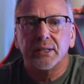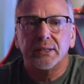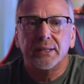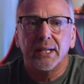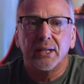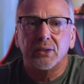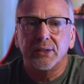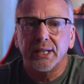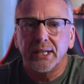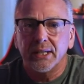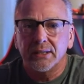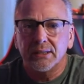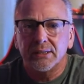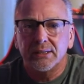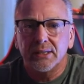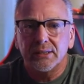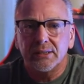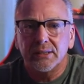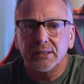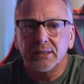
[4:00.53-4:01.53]
the Dell Data
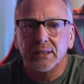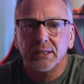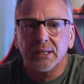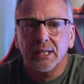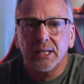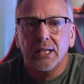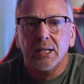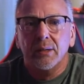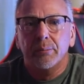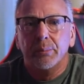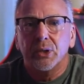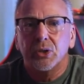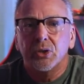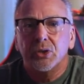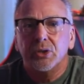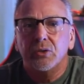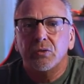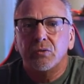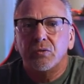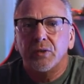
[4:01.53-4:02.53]
Assistant, but
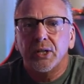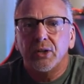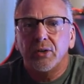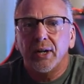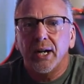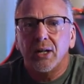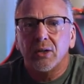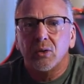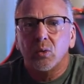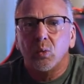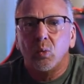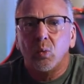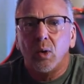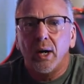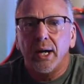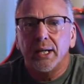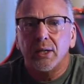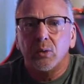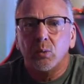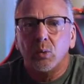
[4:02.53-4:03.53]
couldn't figure out
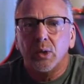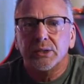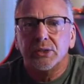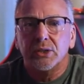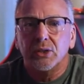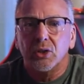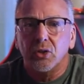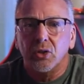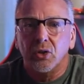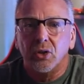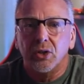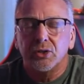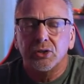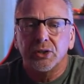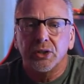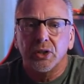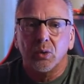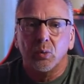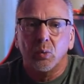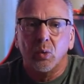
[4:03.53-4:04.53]
why it wasn't
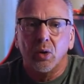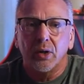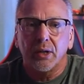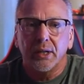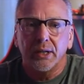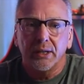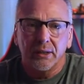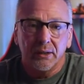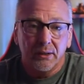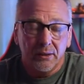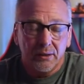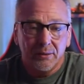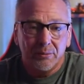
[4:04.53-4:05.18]
launching or working.